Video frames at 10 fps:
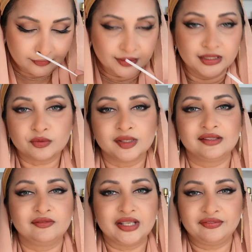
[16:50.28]
This
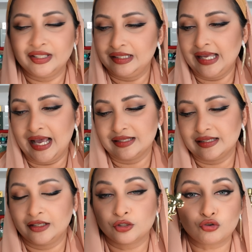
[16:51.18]
one definitely has
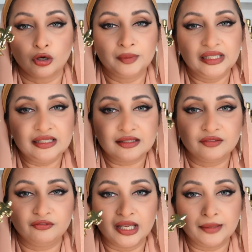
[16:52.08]
like a strong Middle
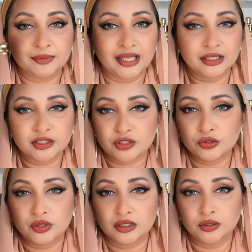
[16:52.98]
Eastern vibe thanks
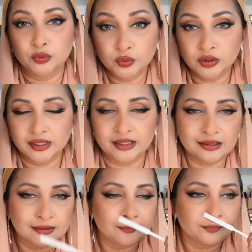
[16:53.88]
to the oud in
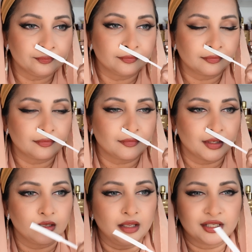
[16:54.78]
it.
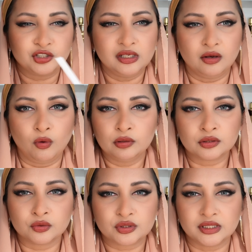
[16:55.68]
Actually, all the
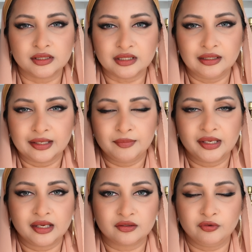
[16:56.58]
notes in it are like
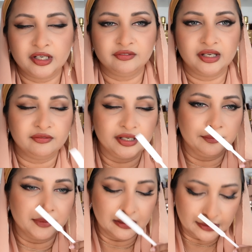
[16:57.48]
making it very, very, very
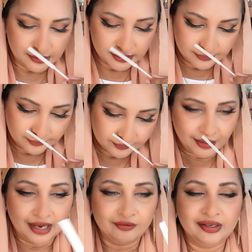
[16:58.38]
Middle Eastern.
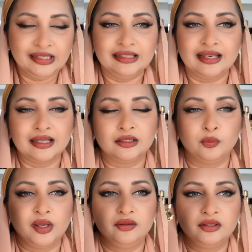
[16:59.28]
I really like the
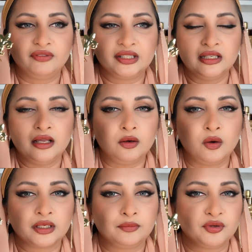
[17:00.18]
way the vanilla
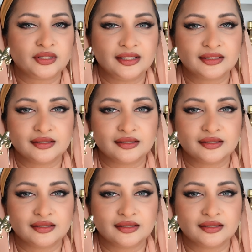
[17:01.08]
orchid presents